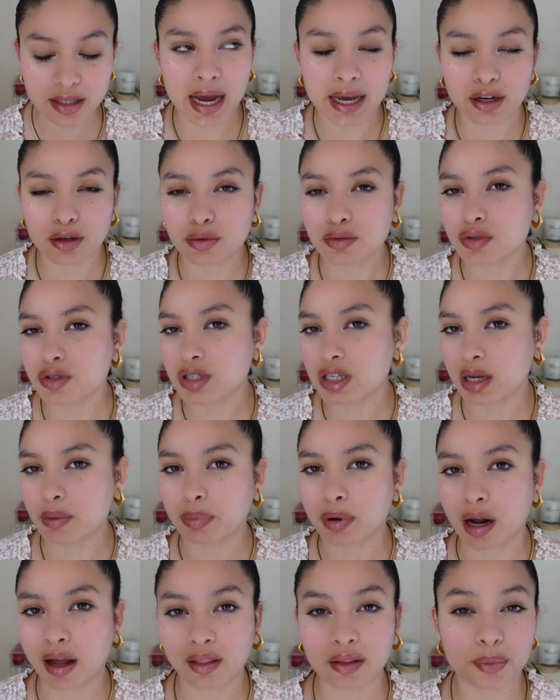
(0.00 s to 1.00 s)
I don't see a
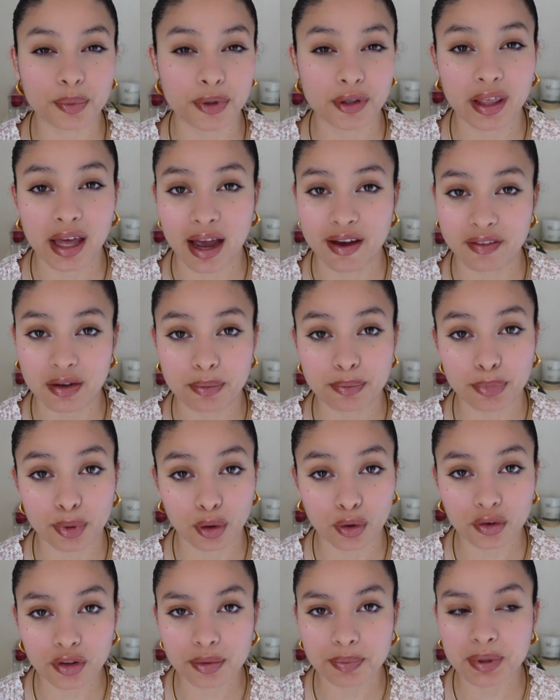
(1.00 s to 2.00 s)
problem with having
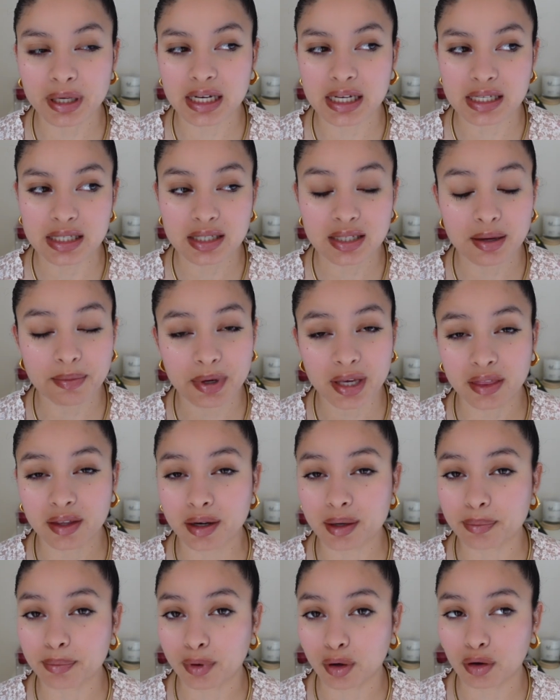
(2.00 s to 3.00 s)
both, because to me
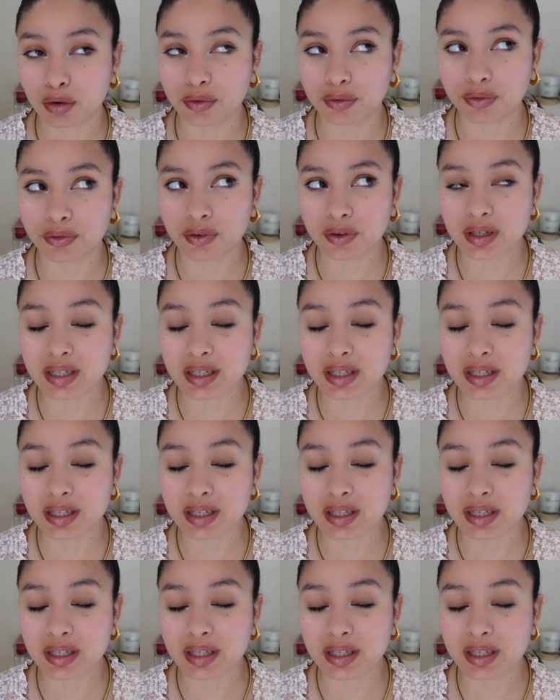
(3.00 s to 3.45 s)
they're both,